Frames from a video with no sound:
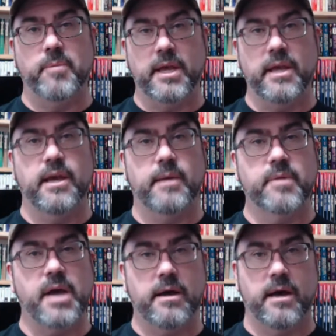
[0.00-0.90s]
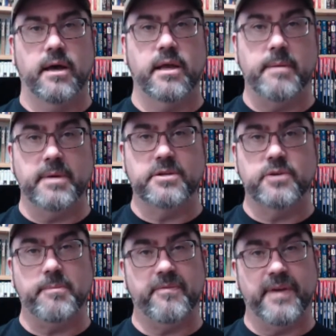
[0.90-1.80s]
where you're picking up
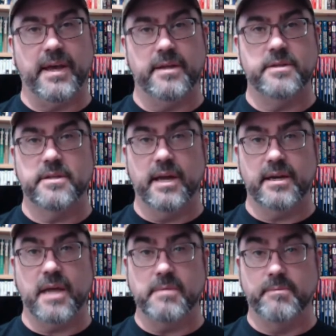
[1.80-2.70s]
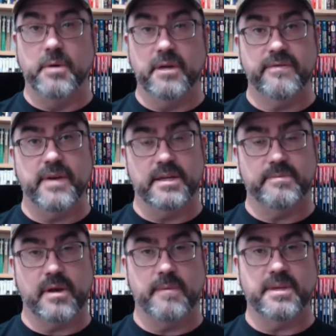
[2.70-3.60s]
comic strip fans, not comic book
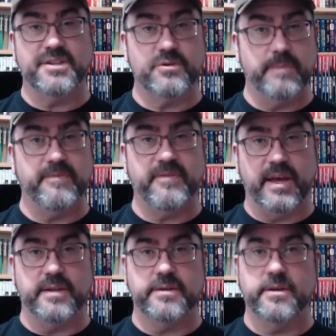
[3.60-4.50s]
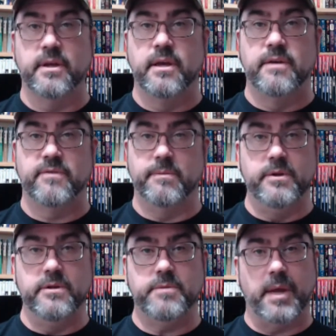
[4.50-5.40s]
fans, but comic strip fans
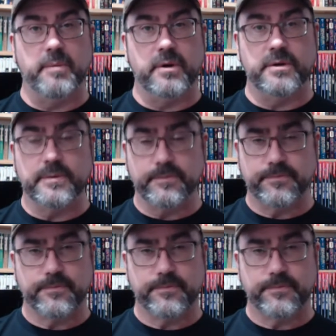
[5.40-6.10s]
from newspapers,